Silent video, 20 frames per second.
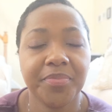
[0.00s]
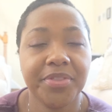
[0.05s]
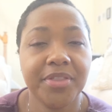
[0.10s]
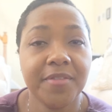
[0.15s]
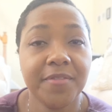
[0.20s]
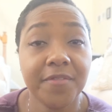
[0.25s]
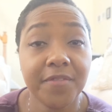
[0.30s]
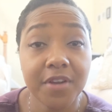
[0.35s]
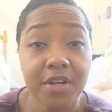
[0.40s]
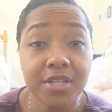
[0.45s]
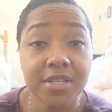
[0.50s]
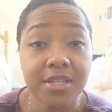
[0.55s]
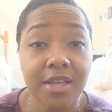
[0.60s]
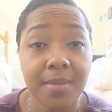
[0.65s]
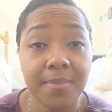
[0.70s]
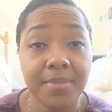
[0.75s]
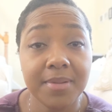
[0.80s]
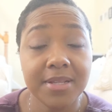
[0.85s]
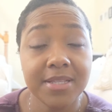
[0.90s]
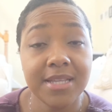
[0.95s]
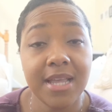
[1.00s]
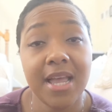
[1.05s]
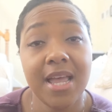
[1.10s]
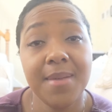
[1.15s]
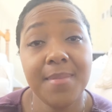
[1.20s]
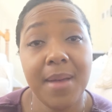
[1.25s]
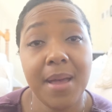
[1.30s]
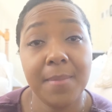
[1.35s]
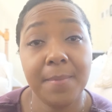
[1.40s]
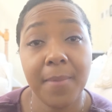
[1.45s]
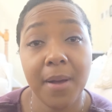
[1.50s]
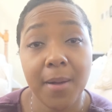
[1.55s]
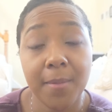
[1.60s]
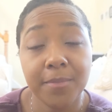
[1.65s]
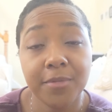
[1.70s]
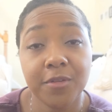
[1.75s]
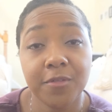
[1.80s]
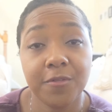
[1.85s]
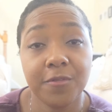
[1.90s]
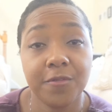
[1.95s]
The first couple of times I
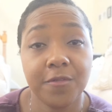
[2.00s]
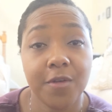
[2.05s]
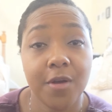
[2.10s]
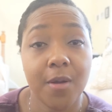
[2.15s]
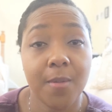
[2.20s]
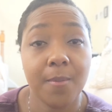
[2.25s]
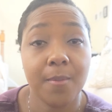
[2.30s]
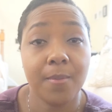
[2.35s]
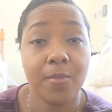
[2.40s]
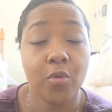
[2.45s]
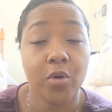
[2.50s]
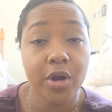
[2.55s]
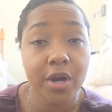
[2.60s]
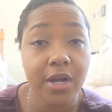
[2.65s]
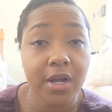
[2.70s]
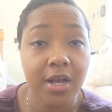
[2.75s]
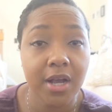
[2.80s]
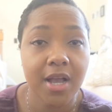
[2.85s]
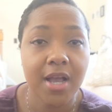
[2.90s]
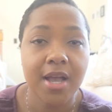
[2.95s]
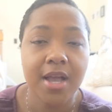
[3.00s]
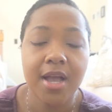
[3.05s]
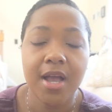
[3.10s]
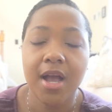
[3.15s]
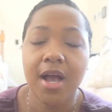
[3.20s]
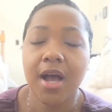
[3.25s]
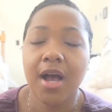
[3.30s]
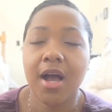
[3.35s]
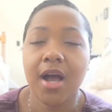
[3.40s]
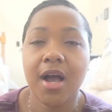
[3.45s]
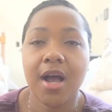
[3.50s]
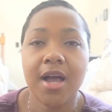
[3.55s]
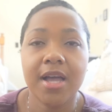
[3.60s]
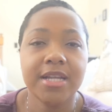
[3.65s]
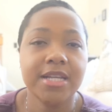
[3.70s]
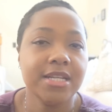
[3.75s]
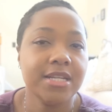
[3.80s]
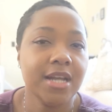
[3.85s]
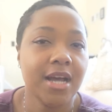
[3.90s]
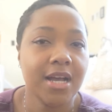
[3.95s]
pumped from work,
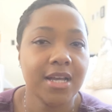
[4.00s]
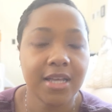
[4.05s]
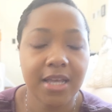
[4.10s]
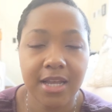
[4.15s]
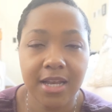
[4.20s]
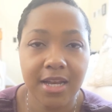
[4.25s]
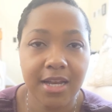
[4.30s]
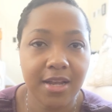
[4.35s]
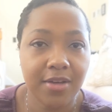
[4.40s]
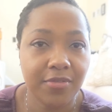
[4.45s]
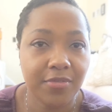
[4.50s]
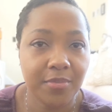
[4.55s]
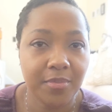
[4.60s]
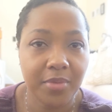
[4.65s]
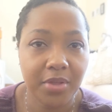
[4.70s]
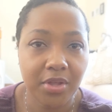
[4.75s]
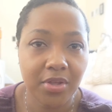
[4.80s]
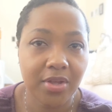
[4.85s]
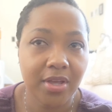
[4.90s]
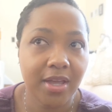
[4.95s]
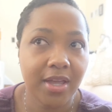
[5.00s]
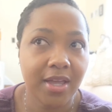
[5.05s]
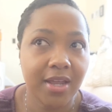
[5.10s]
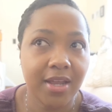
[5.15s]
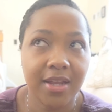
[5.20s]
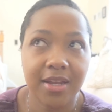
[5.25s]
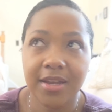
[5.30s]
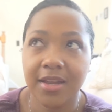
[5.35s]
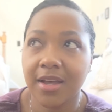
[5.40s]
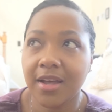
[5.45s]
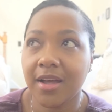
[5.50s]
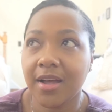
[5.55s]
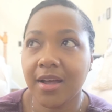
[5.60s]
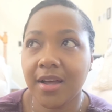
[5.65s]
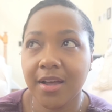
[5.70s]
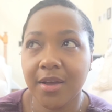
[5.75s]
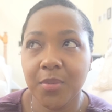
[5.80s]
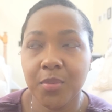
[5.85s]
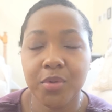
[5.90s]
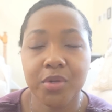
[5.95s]
I did not get enough milk, and
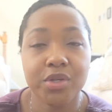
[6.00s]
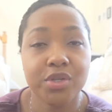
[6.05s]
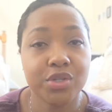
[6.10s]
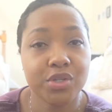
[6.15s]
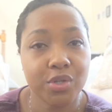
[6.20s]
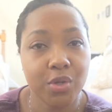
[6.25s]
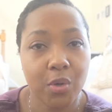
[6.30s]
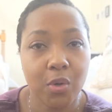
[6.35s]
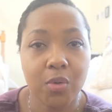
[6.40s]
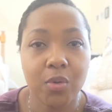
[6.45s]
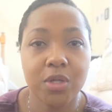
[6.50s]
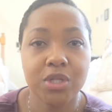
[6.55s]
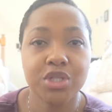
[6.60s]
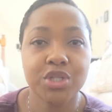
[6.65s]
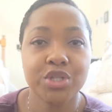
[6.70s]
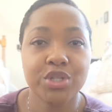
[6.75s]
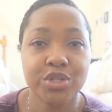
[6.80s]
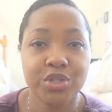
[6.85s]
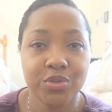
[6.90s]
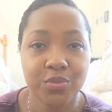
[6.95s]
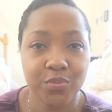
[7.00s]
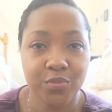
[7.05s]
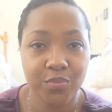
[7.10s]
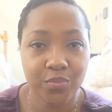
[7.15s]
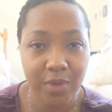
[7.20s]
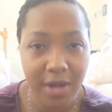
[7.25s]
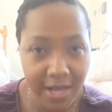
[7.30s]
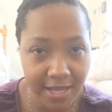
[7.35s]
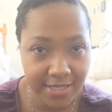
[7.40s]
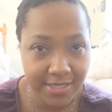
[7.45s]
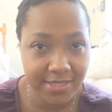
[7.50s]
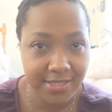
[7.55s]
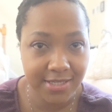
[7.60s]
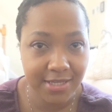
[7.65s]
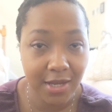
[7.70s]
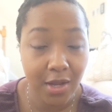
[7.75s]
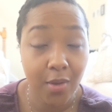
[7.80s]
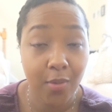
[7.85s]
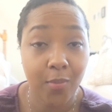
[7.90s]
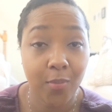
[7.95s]
I was so
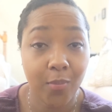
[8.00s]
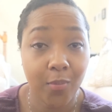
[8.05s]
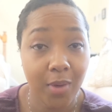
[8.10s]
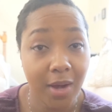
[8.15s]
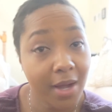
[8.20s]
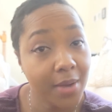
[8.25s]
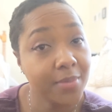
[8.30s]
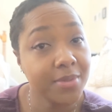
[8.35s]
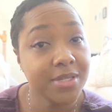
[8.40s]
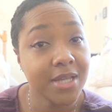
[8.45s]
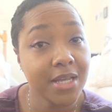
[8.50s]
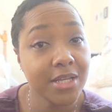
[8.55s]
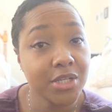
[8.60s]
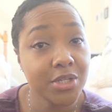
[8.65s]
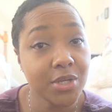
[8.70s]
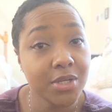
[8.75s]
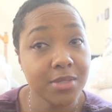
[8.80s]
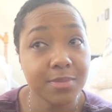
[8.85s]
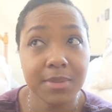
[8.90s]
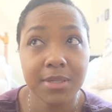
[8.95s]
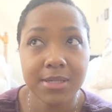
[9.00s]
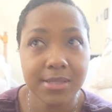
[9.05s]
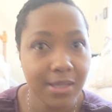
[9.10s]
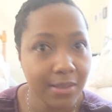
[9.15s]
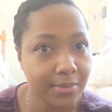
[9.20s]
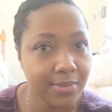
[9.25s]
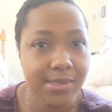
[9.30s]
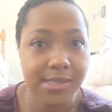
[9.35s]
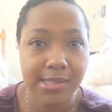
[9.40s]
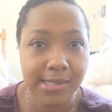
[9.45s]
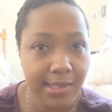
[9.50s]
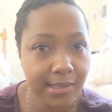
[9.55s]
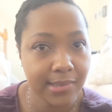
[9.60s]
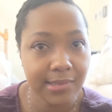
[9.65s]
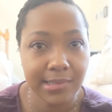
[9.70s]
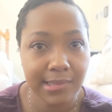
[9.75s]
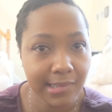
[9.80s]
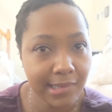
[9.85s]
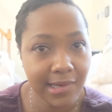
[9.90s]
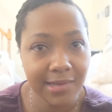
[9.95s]
stressed. Why was I stressed? Because I wasn't
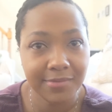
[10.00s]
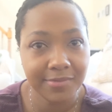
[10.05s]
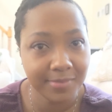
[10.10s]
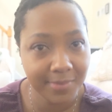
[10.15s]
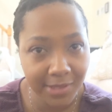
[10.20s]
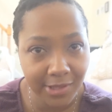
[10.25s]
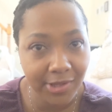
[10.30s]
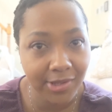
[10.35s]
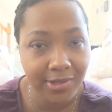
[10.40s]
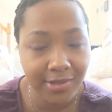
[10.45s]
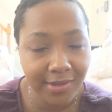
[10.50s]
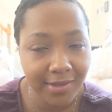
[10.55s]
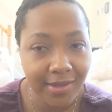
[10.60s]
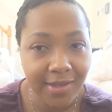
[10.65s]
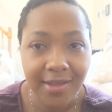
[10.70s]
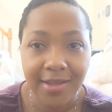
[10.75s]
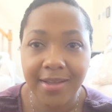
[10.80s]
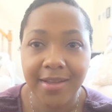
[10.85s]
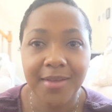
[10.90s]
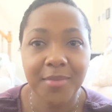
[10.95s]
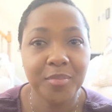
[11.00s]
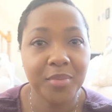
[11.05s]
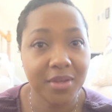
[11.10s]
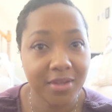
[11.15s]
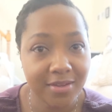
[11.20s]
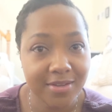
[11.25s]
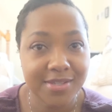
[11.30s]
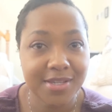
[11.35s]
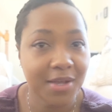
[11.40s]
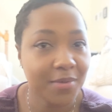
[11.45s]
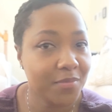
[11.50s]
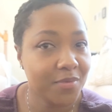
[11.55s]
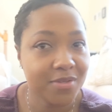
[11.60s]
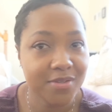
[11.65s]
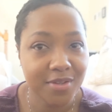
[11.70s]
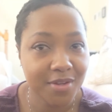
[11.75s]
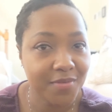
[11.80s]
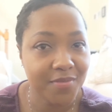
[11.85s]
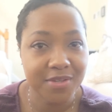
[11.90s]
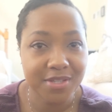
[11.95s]
getting enough milk, because I was
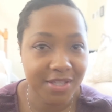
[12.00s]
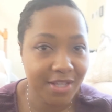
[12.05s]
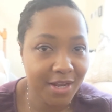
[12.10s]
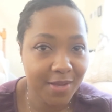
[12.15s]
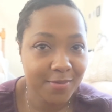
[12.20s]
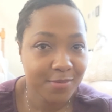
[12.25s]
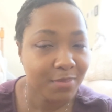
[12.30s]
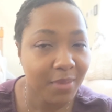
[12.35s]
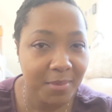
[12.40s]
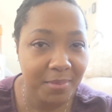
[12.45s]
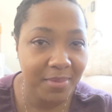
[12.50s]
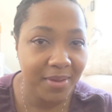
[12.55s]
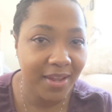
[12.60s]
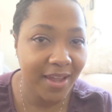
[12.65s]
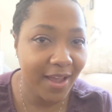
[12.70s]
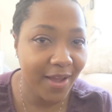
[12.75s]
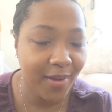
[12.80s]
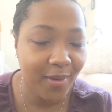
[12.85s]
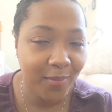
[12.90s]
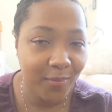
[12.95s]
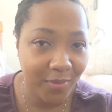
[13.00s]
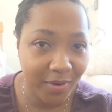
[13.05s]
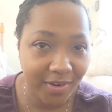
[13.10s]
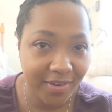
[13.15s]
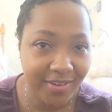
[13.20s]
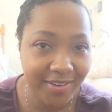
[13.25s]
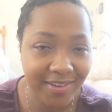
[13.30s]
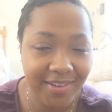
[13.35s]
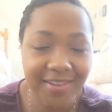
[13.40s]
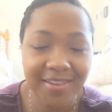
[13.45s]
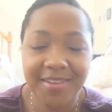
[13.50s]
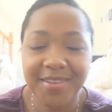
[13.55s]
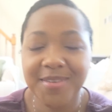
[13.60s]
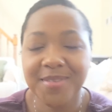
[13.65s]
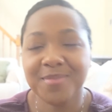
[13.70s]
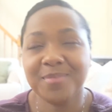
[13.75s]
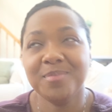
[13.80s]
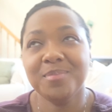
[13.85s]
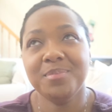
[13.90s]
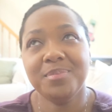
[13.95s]
nervous that I was pumping at work.
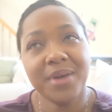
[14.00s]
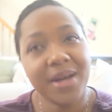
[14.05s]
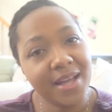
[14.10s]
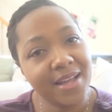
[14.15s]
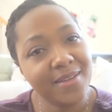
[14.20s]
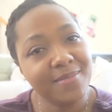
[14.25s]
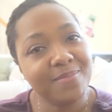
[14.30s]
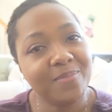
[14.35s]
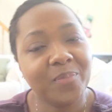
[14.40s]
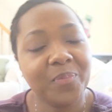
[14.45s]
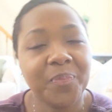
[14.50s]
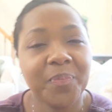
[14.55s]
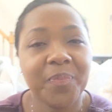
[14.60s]
But